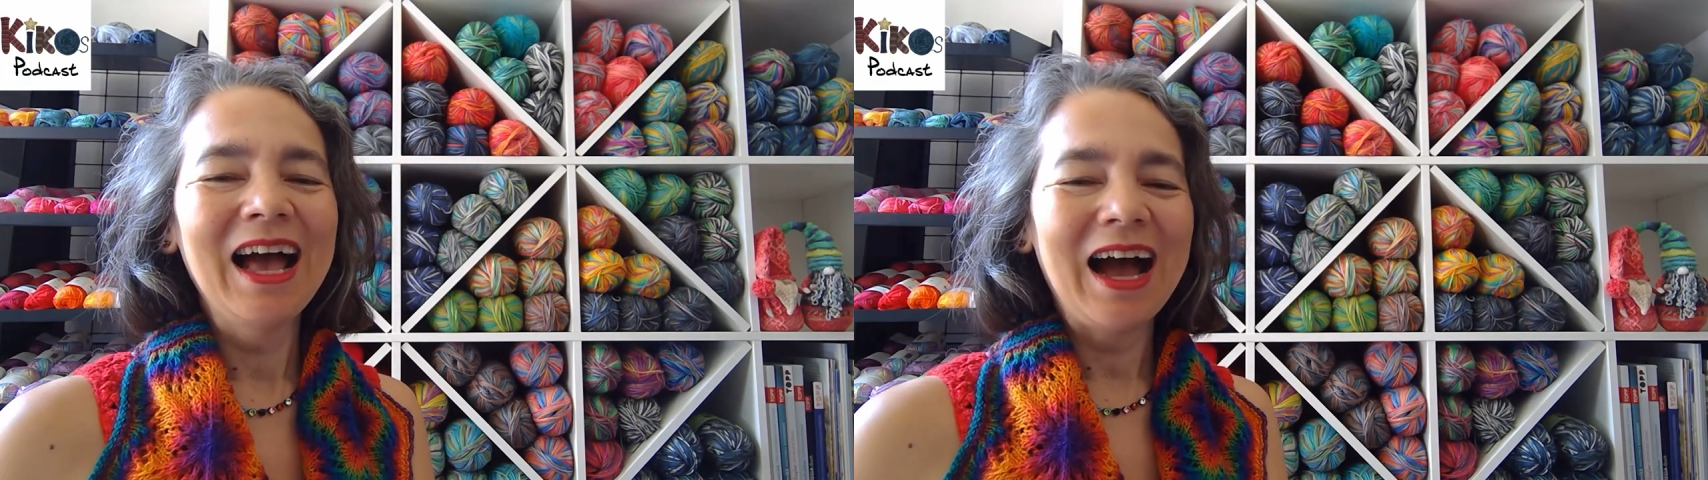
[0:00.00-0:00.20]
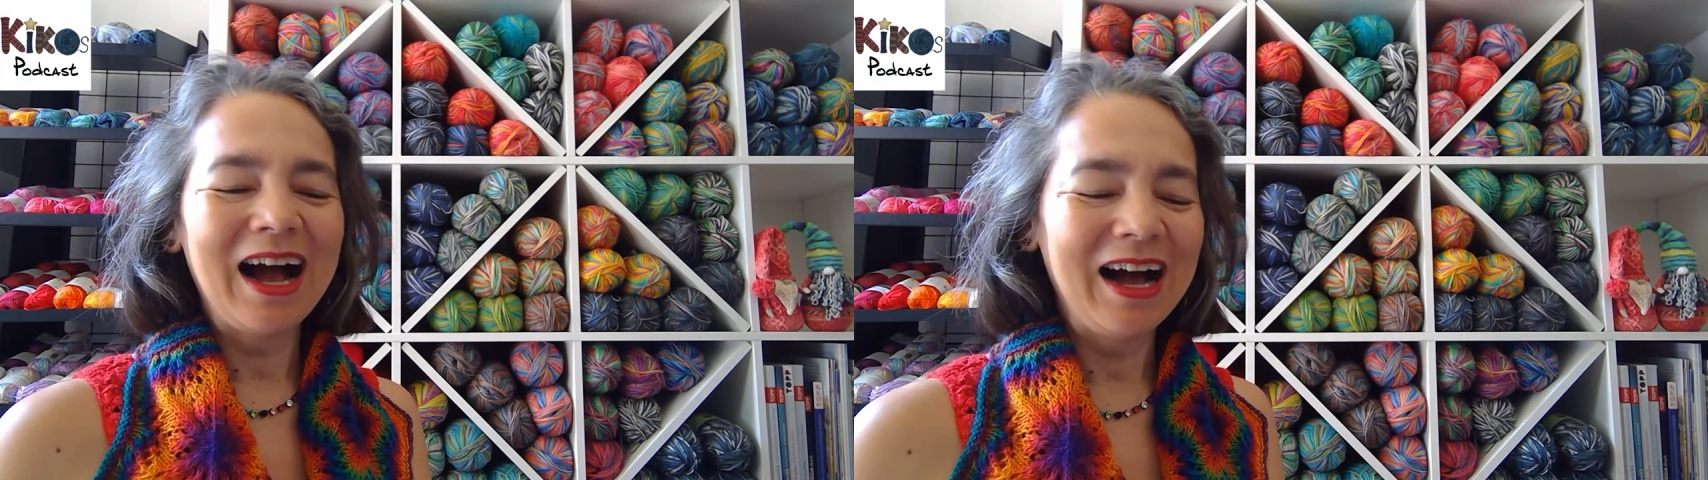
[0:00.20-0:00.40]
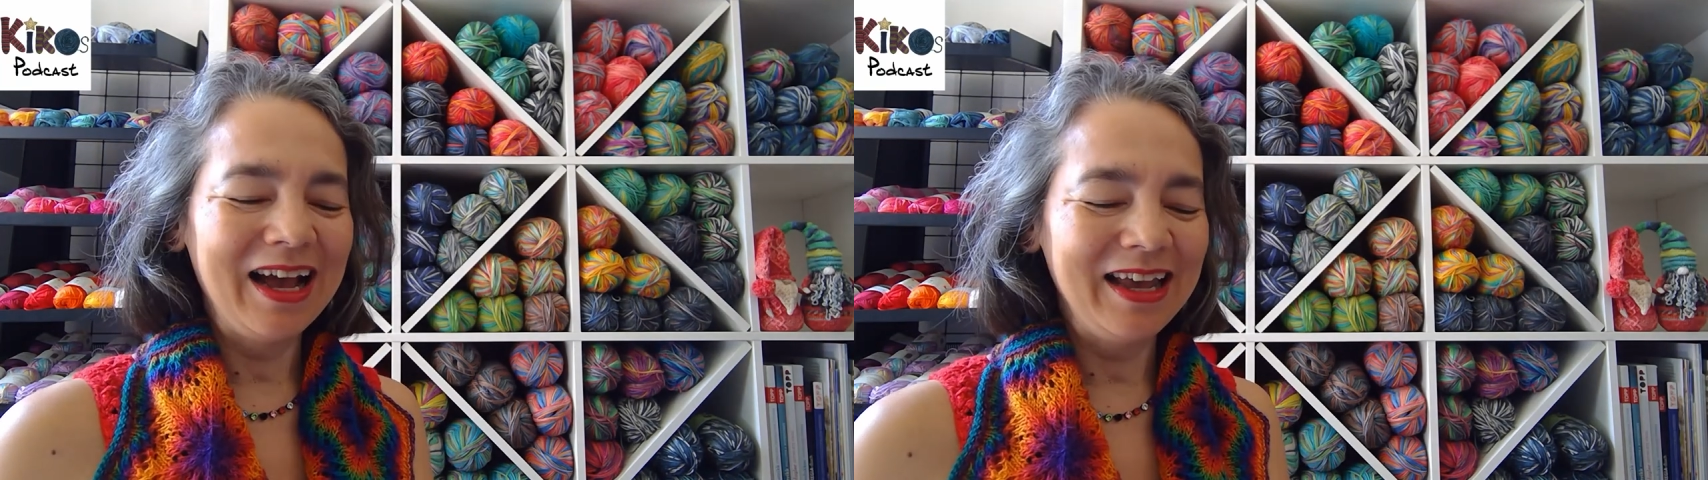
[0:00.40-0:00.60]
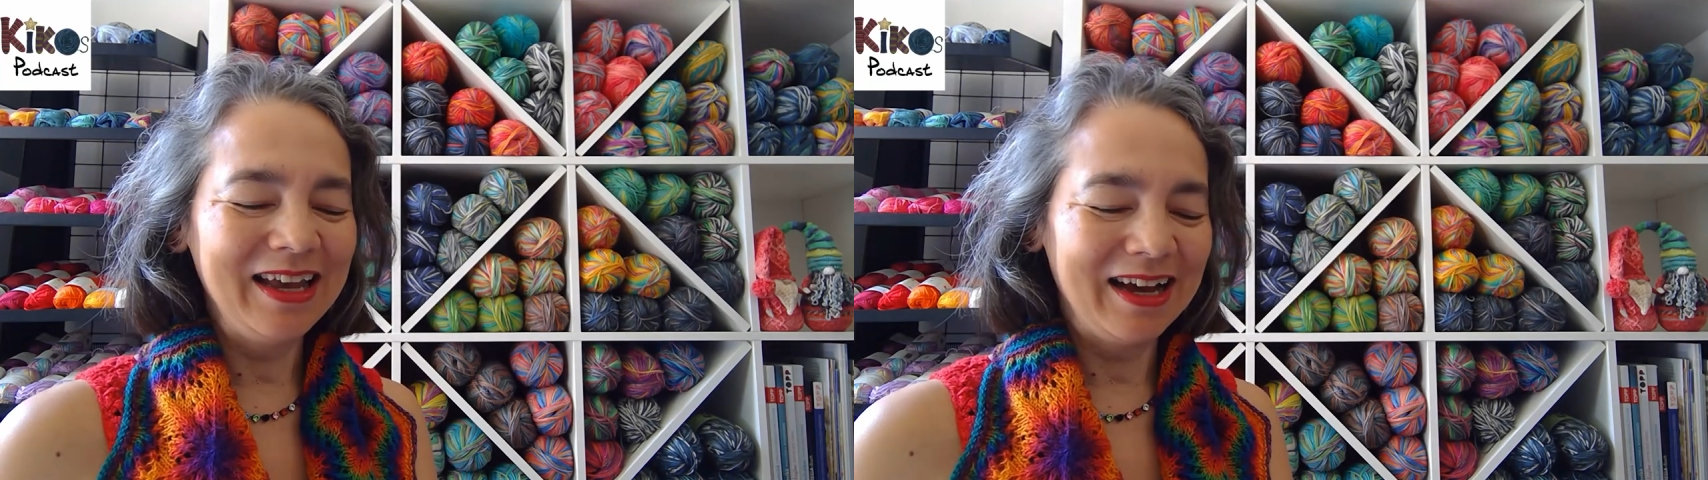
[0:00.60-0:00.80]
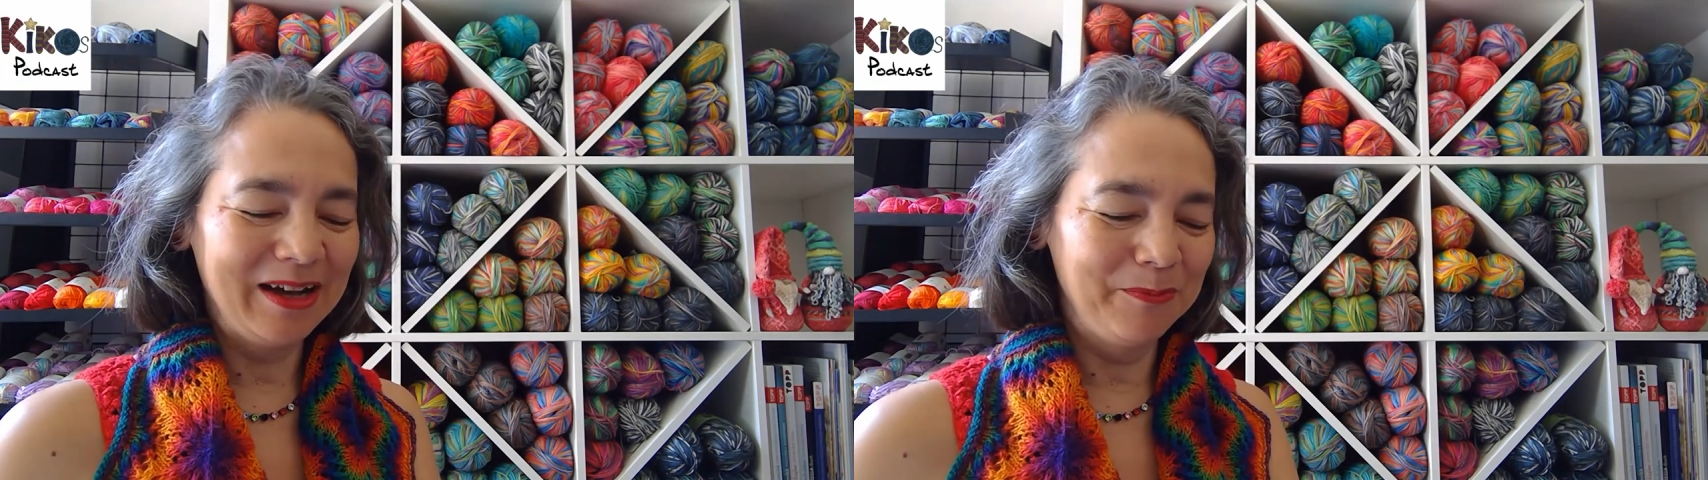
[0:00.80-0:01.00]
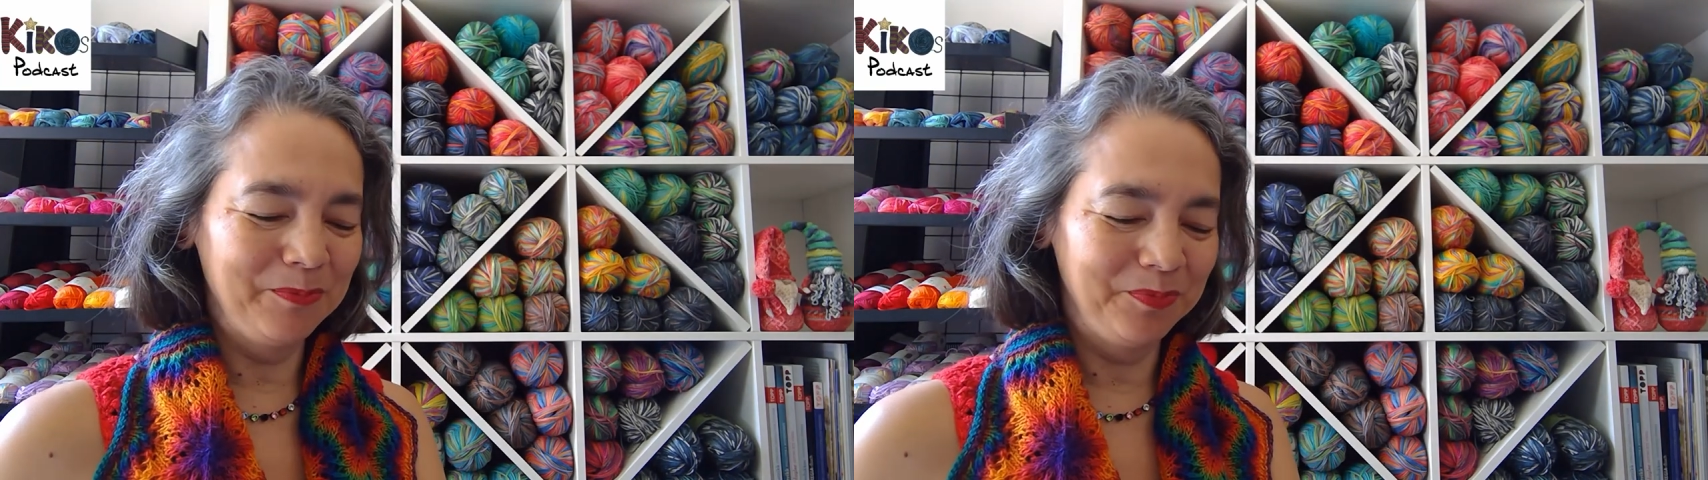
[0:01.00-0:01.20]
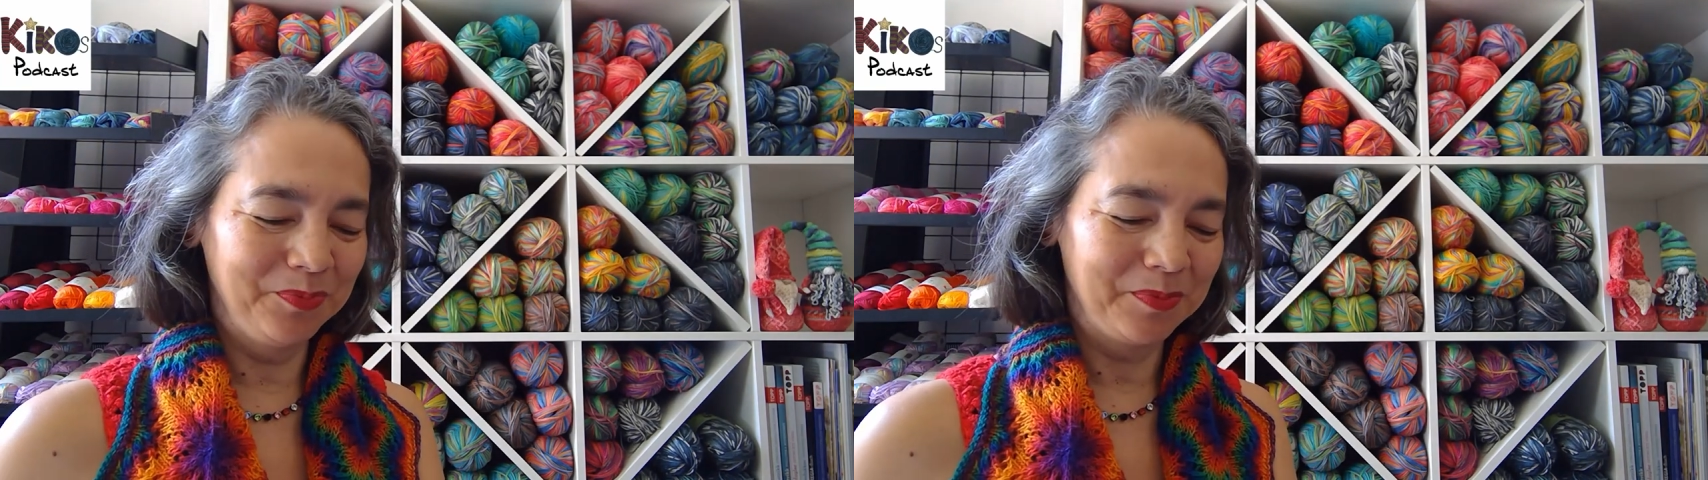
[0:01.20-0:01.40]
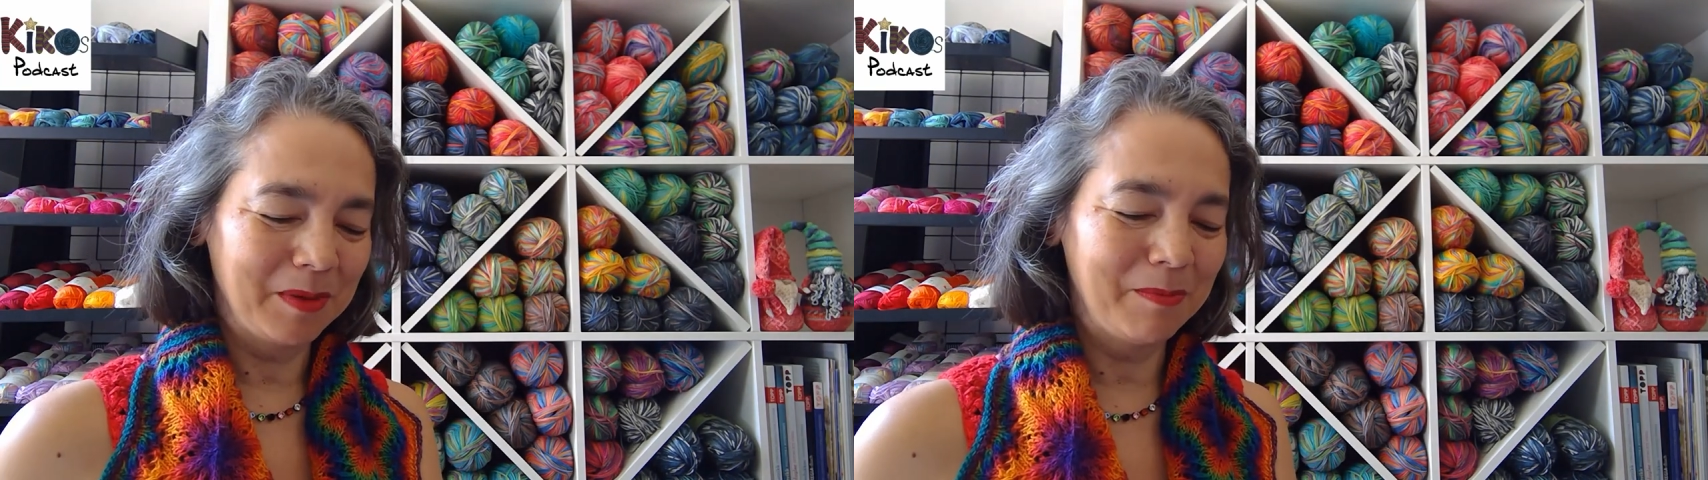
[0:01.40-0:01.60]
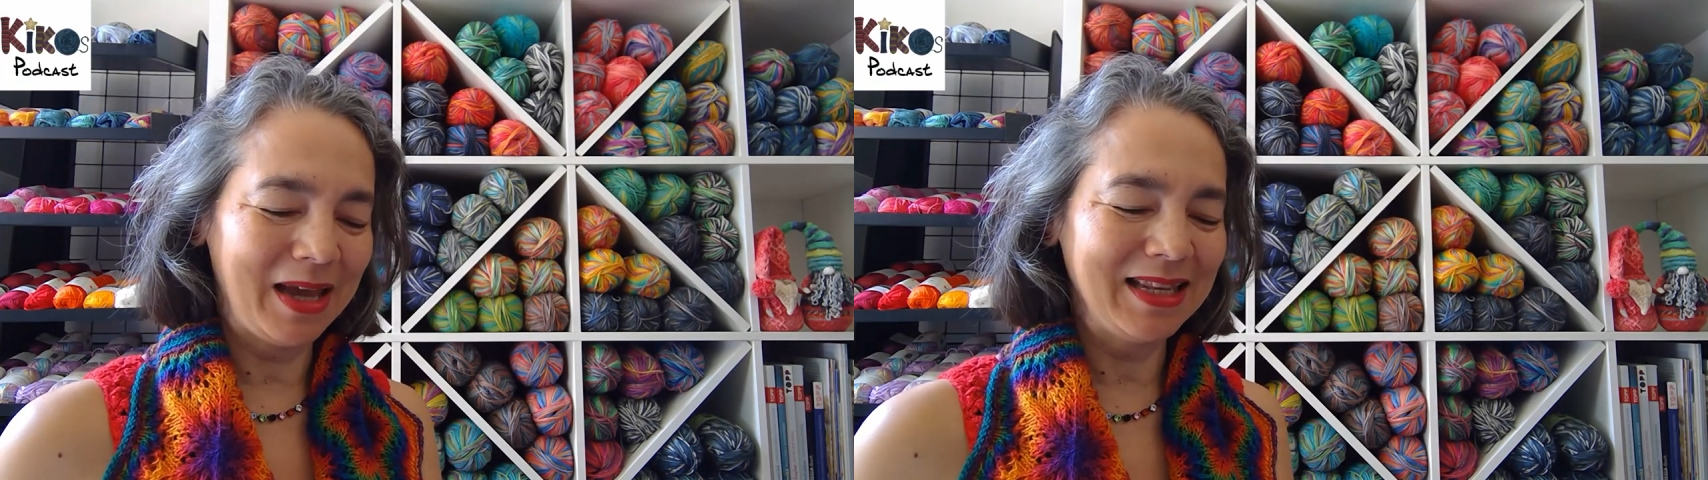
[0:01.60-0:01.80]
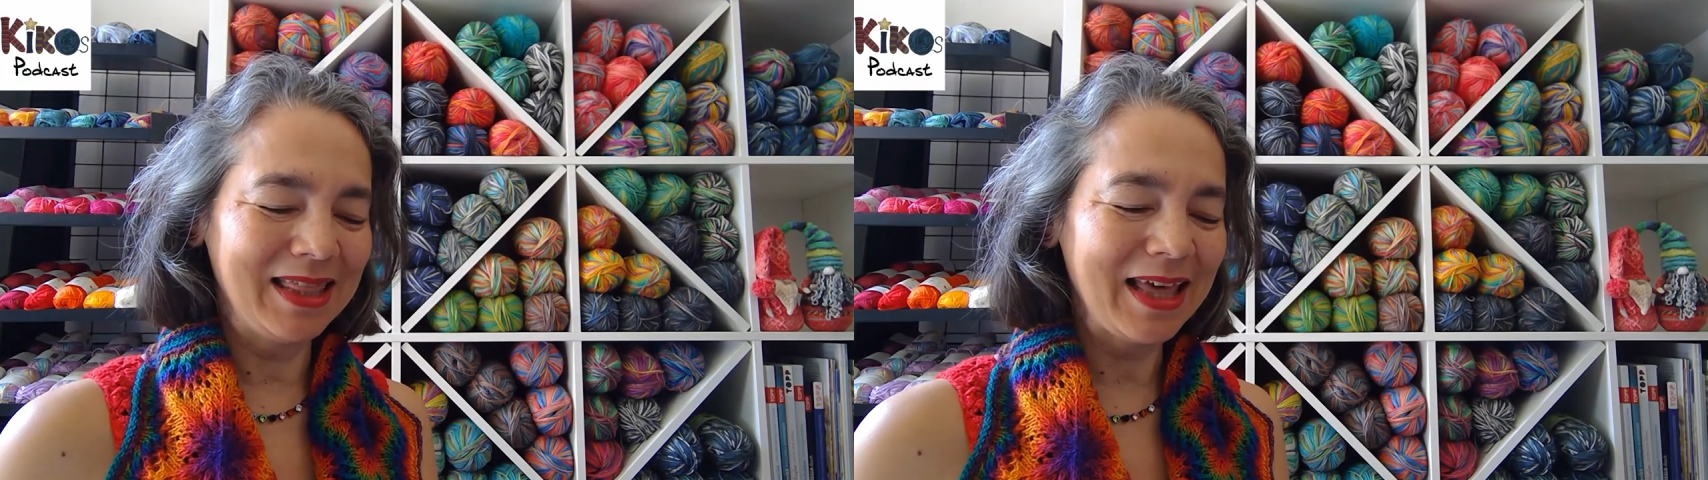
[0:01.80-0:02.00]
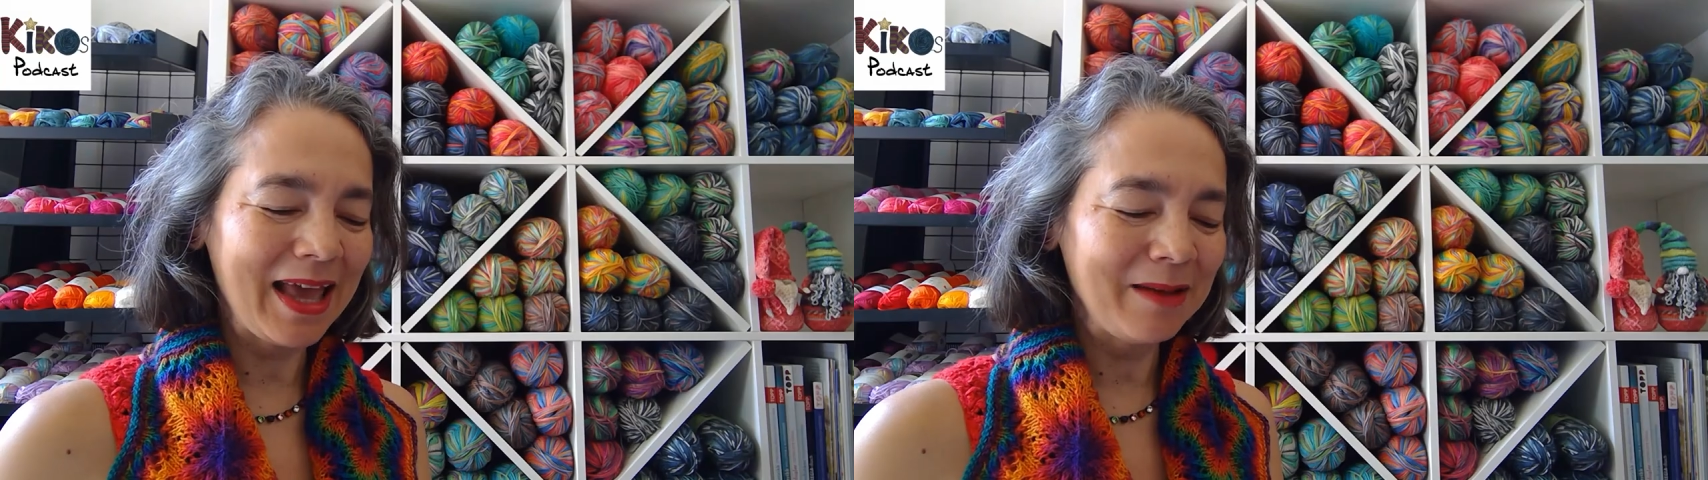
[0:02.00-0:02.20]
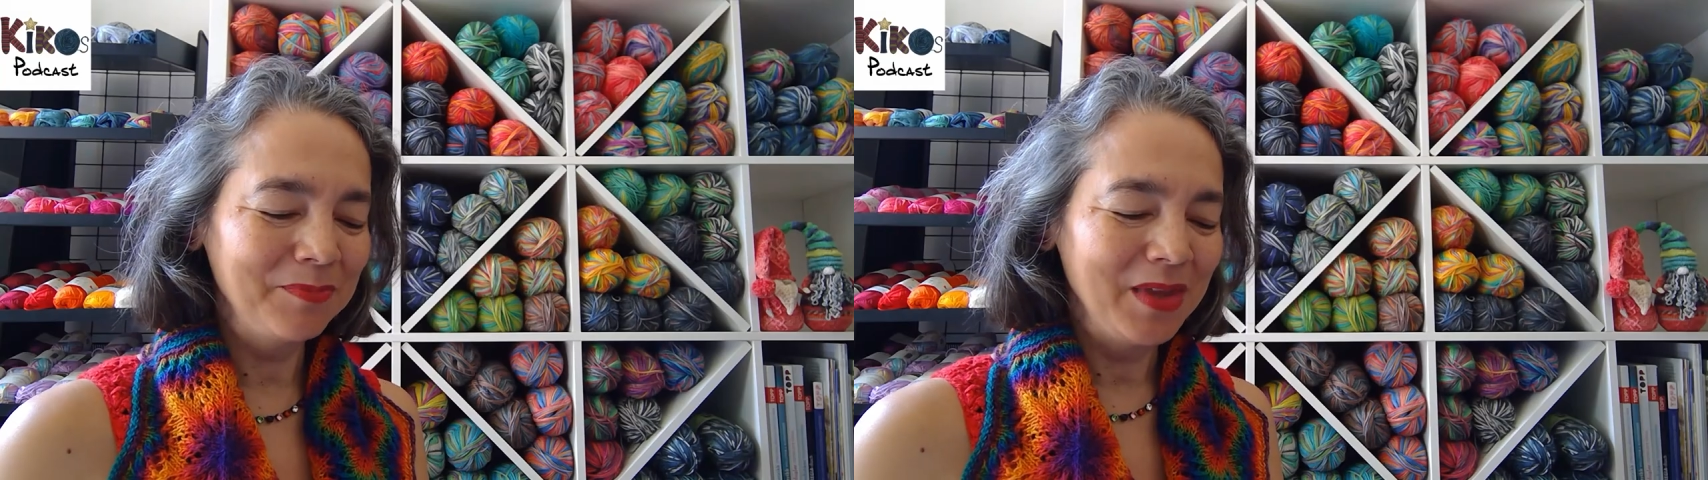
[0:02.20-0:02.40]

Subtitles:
I made there.